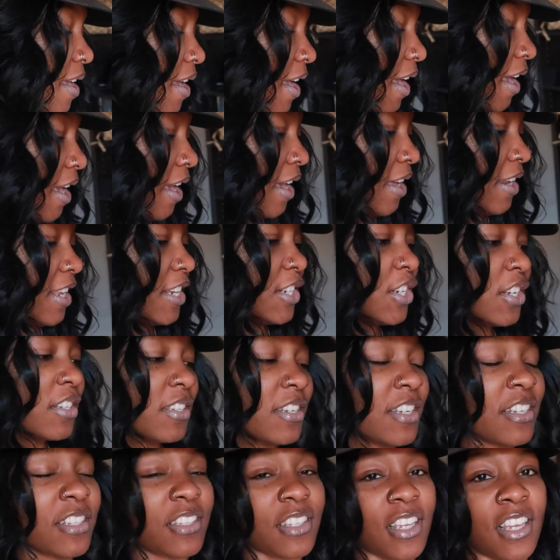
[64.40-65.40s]
And it just
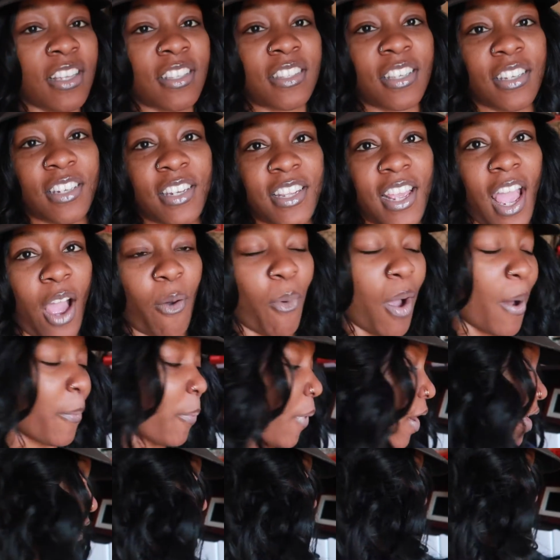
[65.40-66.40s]
needs, it's a DIY
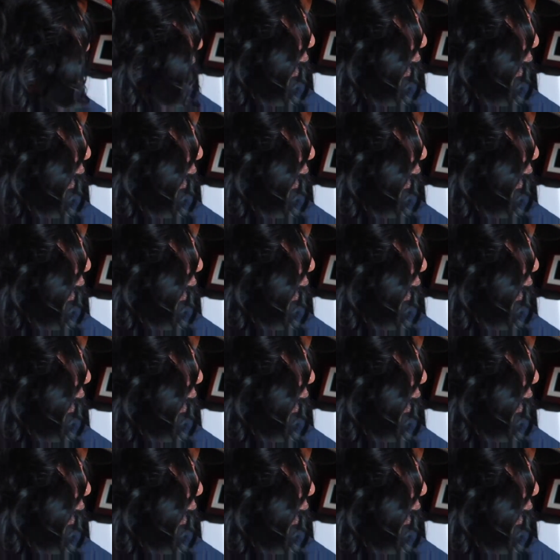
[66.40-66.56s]
project,